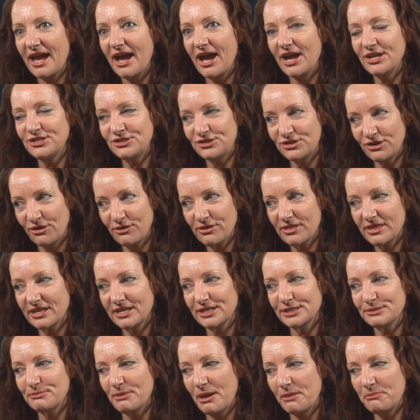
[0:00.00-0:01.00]
I don't think
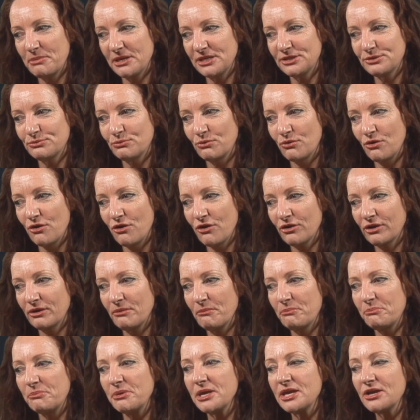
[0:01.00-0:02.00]
it's my best work
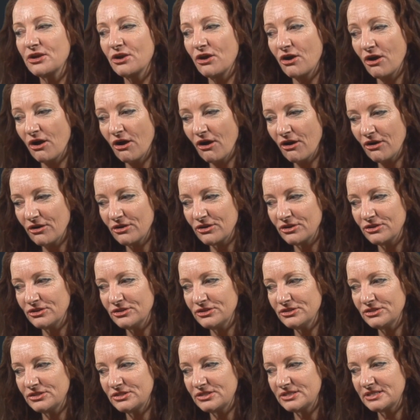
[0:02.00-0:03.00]

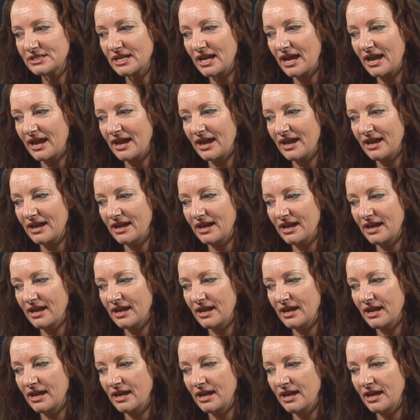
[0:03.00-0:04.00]
because
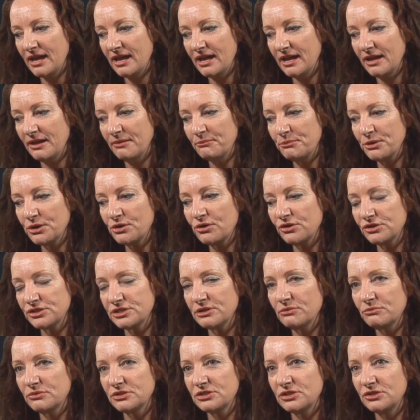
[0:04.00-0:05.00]

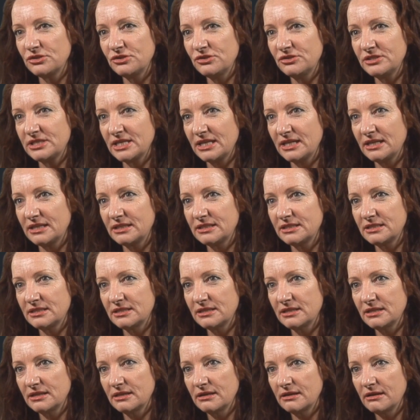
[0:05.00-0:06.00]
it was a New
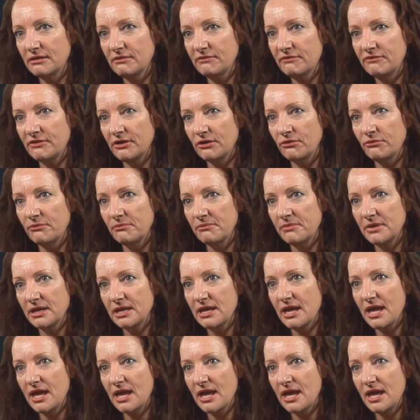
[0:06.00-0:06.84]
Zealand film,